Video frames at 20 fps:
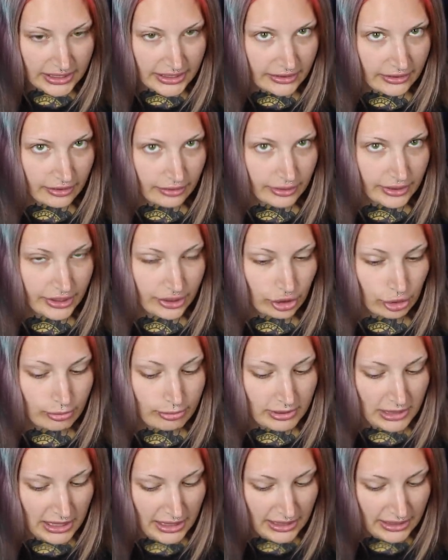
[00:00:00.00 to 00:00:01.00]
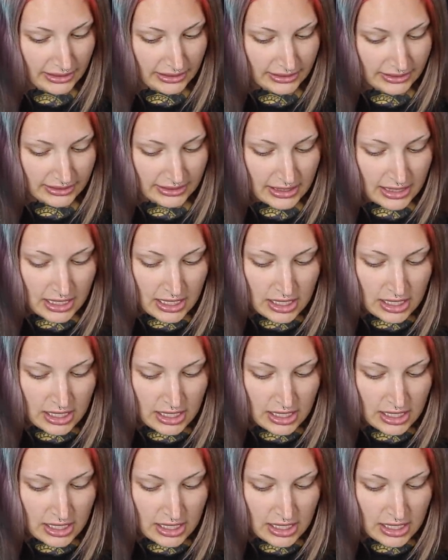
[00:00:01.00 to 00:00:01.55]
Iroiro pink.